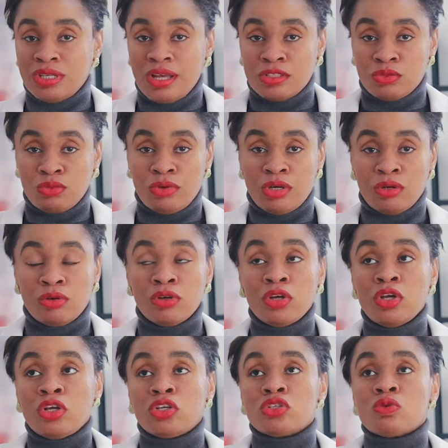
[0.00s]
as well.
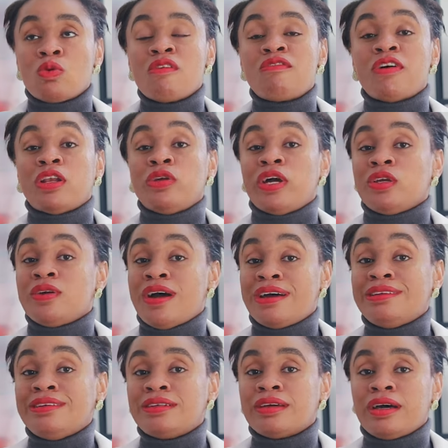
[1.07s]
So what value are you
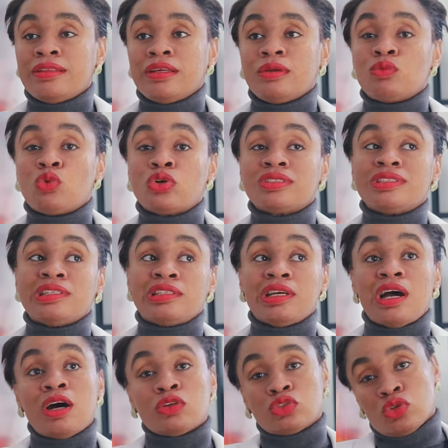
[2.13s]
adding, and then what is
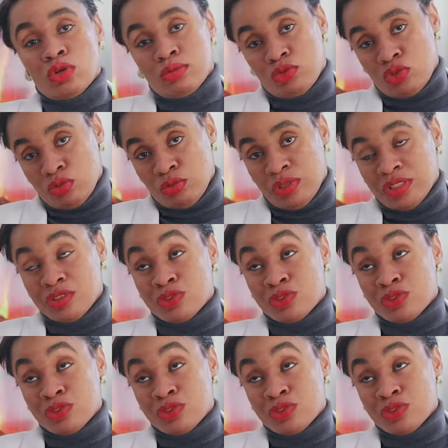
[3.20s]
the outcome to it?